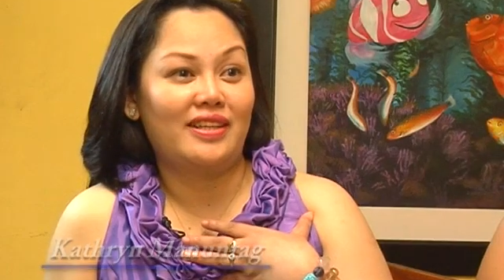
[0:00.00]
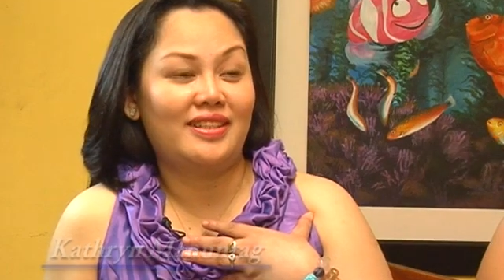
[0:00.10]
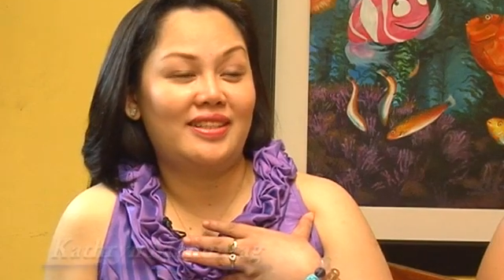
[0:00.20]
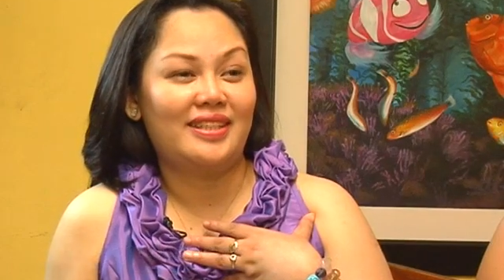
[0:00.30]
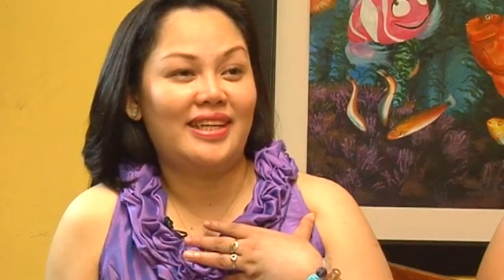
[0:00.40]

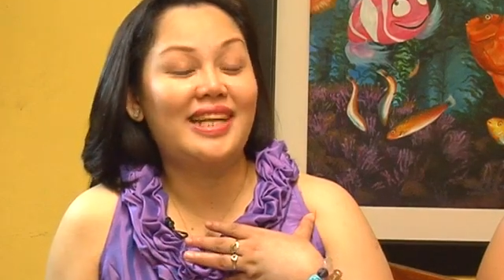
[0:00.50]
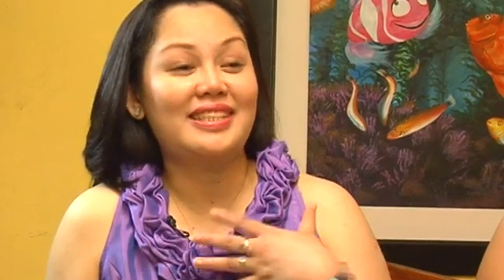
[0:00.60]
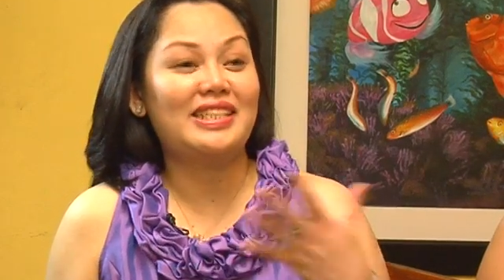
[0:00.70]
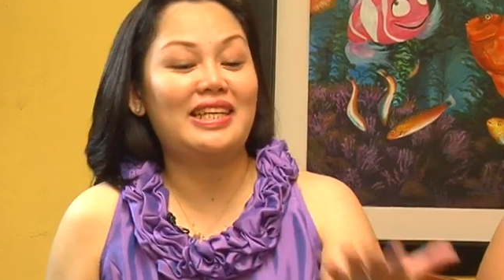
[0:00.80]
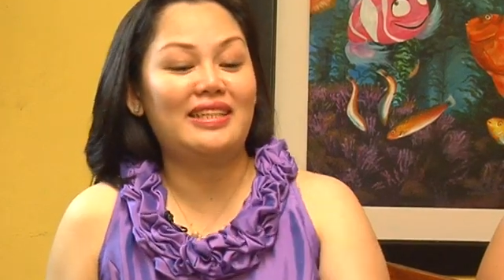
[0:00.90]
Okay. And
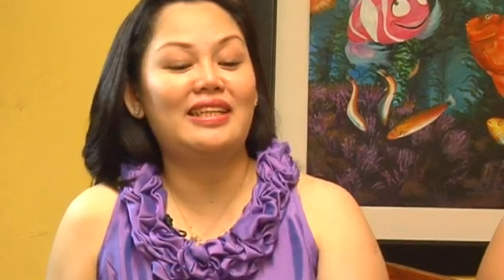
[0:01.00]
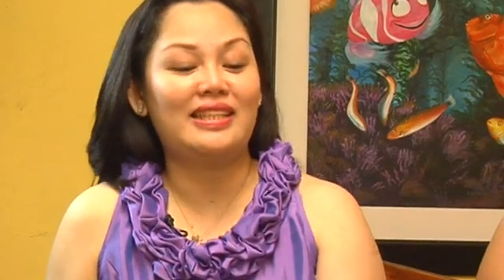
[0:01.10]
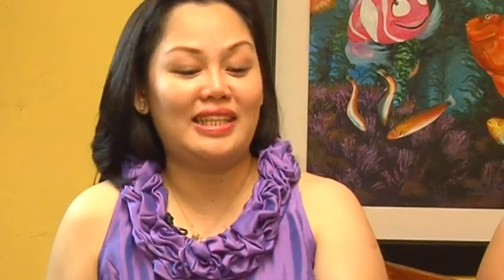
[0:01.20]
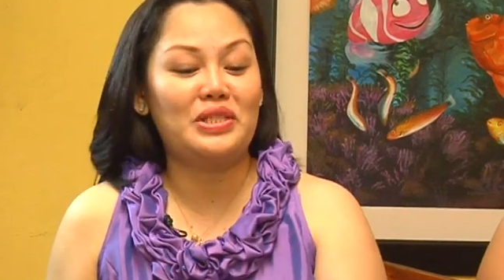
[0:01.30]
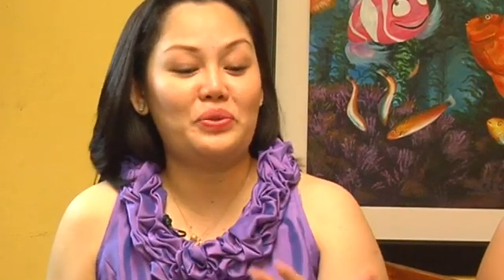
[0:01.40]
it,
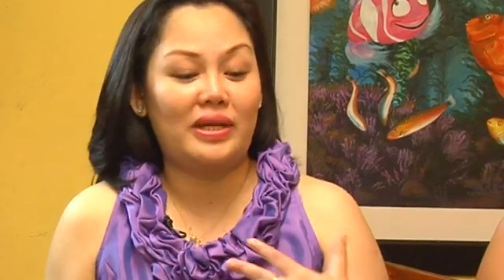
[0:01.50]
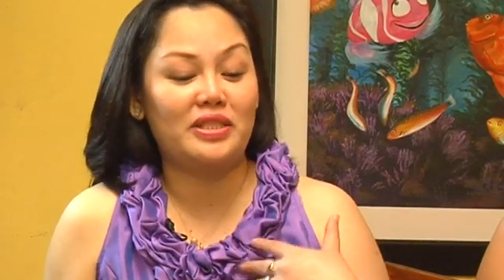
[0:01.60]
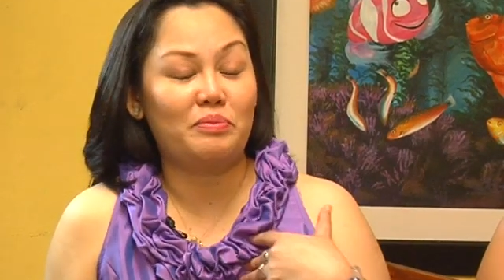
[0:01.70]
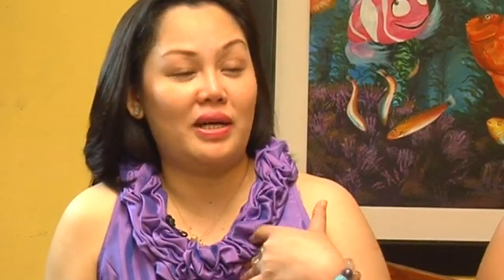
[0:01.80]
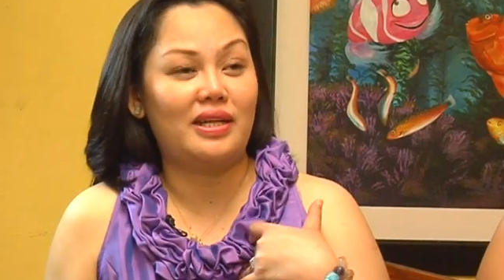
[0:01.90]
it
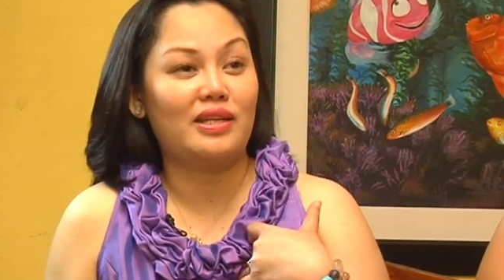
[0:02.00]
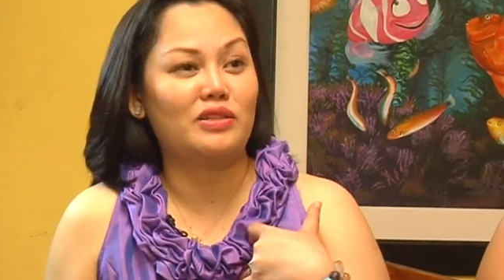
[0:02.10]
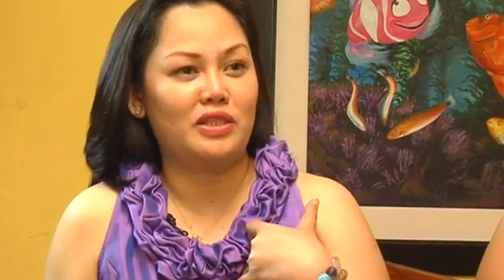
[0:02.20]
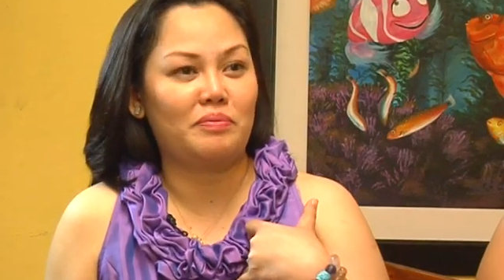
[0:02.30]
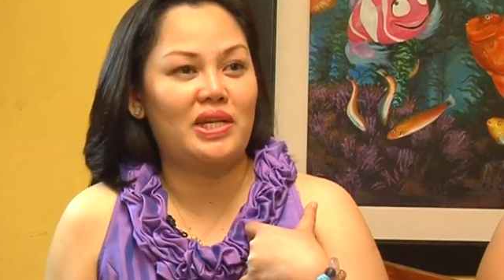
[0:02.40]
addressed my
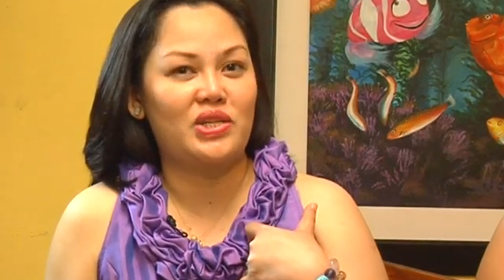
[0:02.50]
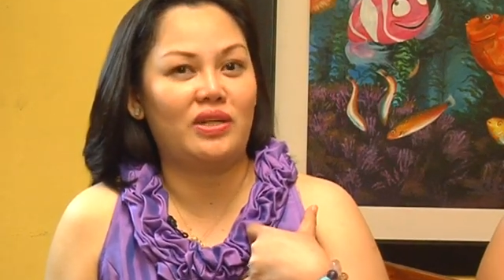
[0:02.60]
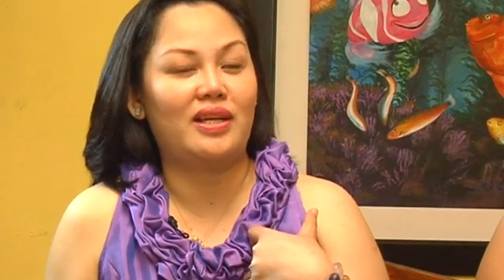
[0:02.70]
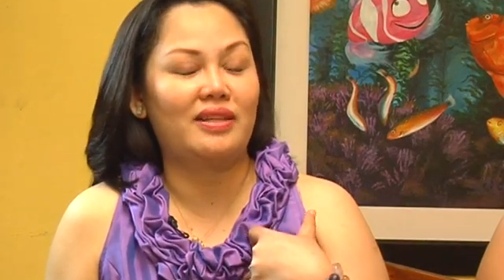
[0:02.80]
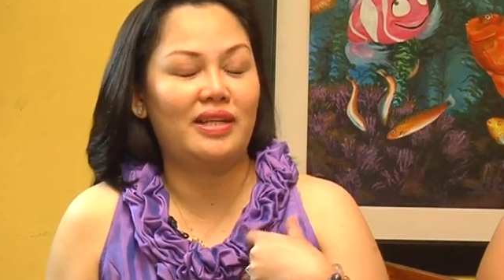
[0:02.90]
constipation
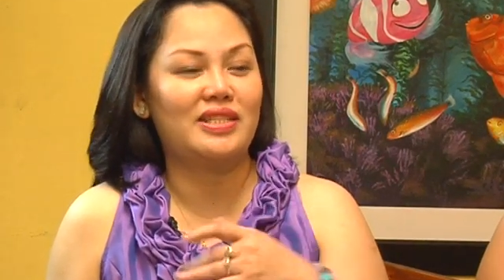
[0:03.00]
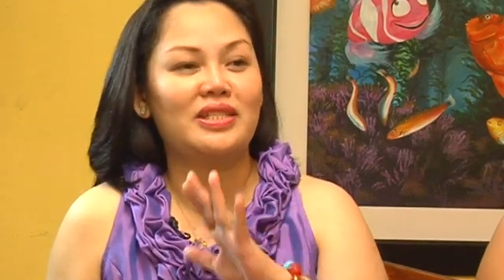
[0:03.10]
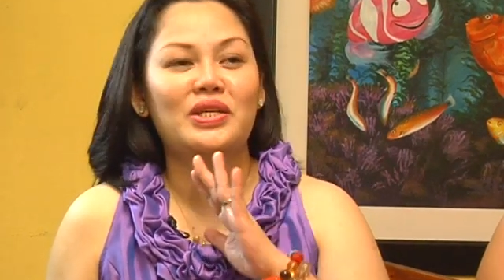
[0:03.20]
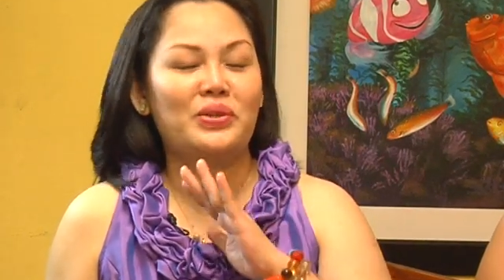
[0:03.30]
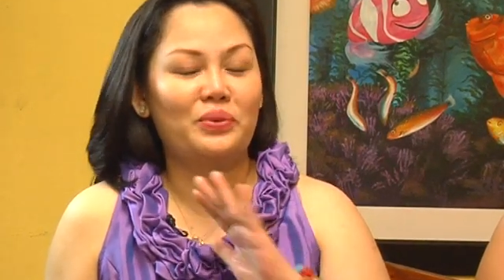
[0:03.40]
and that's mm -hmm.